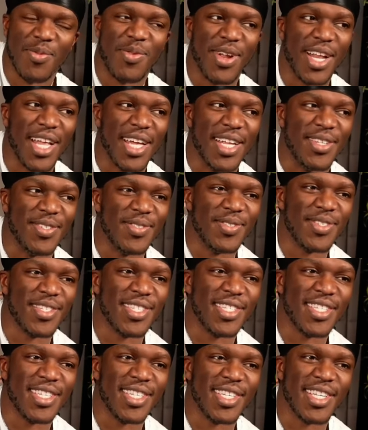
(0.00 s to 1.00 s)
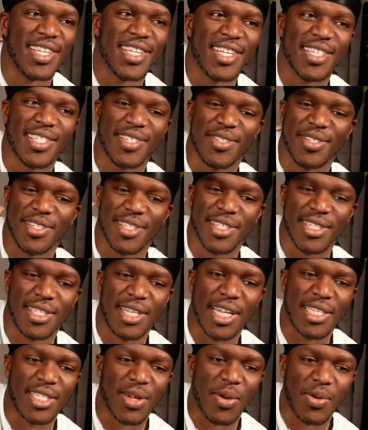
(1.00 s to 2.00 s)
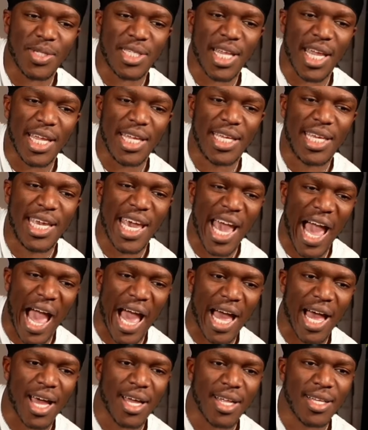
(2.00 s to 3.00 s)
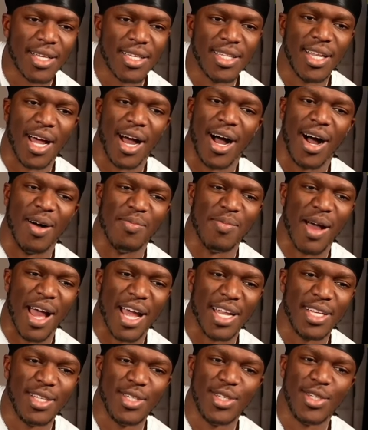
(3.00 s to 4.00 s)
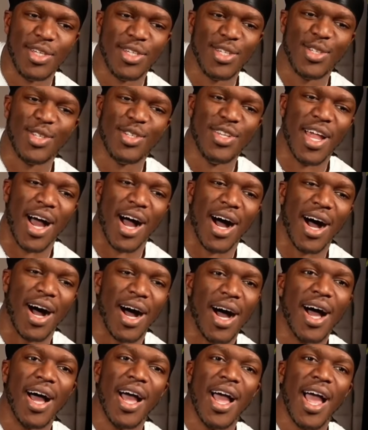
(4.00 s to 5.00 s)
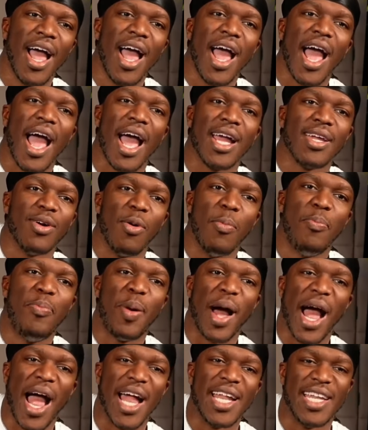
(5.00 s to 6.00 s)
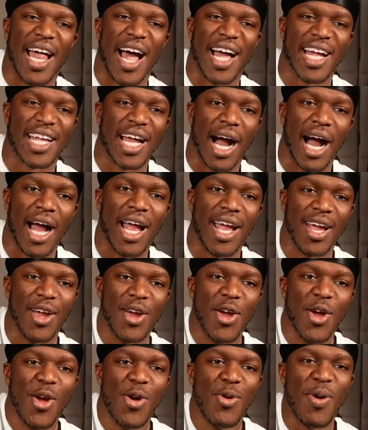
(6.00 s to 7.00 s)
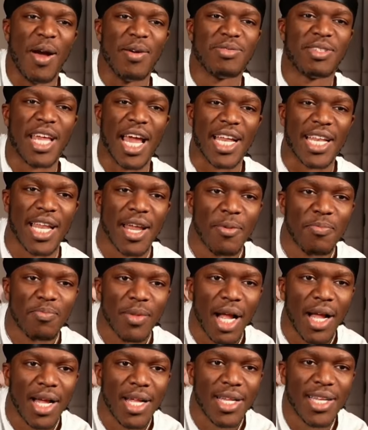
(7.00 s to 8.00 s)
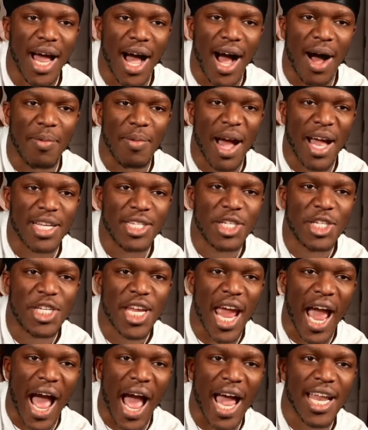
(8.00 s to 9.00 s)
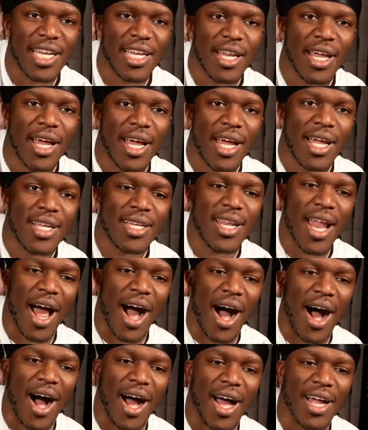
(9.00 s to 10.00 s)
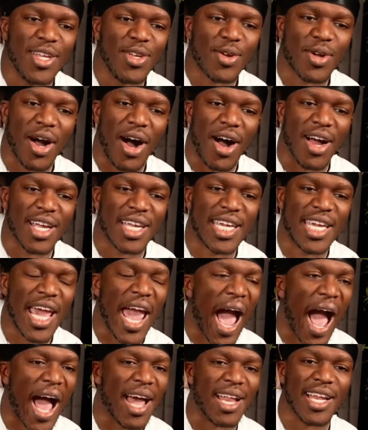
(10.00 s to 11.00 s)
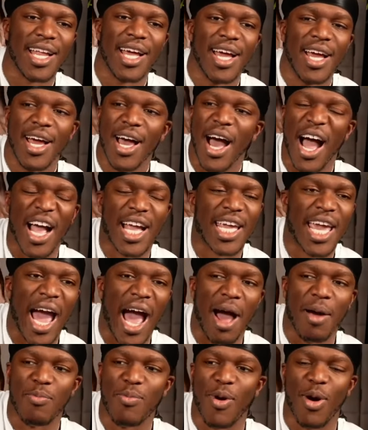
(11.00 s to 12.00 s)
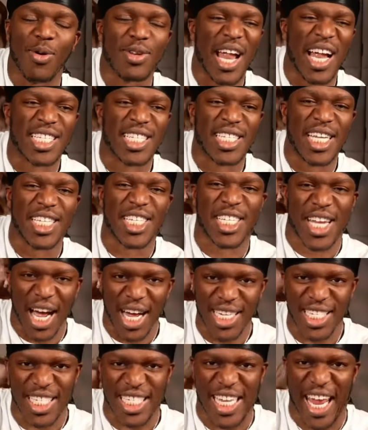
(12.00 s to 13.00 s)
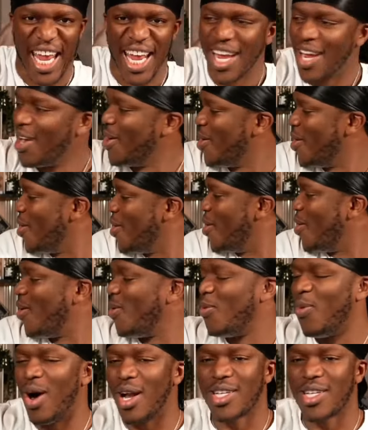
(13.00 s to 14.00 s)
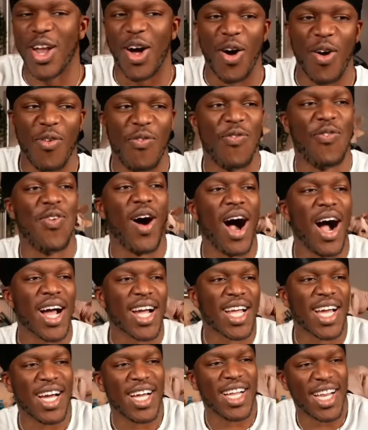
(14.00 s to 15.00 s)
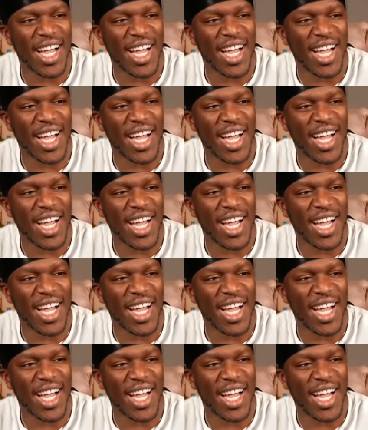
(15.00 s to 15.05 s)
Brilliant. Did someone say, yeah? Nah, man. Nah. And you'll ban that guy. Whoever said, nah, man, Xian, nah, you can't get a cat, bro. That's disgusting. What the fuck?